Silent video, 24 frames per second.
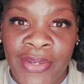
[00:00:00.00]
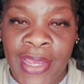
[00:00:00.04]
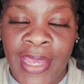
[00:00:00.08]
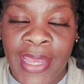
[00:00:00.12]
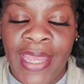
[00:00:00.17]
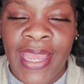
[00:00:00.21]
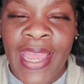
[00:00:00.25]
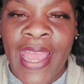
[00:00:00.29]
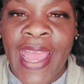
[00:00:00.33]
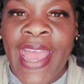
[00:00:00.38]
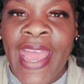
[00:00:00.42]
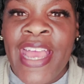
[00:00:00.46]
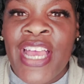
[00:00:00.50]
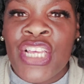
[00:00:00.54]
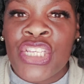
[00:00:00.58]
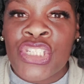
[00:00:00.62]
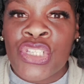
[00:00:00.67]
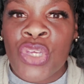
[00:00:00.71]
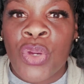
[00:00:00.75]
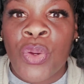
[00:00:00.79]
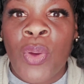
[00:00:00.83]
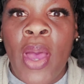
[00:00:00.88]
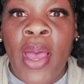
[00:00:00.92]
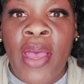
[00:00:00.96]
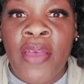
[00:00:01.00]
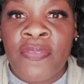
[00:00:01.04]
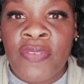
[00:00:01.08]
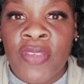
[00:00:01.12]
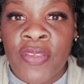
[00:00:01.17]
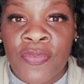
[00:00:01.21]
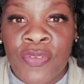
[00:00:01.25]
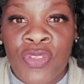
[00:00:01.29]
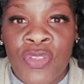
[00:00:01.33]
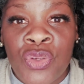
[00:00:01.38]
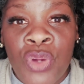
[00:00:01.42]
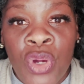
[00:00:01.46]
Okay. So I've
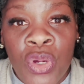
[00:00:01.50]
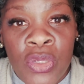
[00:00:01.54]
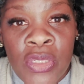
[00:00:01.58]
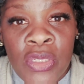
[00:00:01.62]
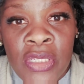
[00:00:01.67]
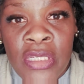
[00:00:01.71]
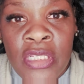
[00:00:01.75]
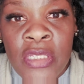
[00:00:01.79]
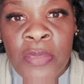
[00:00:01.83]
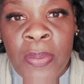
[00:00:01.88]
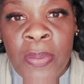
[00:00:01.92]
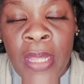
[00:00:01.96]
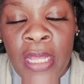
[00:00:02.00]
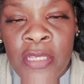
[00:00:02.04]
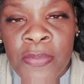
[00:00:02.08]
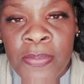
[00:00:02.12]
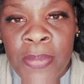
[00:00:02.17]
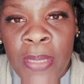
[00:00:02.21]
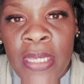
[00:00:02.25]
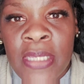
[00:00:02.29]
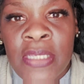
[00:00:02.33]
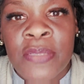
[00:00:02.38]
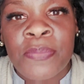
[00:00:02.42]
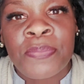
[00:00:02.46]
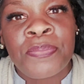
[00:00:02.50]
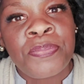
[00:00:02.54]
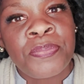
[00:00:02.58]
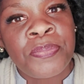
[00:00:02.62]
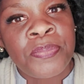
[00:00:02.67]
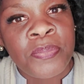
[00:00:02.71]
given you Wholesale Supplies Plus,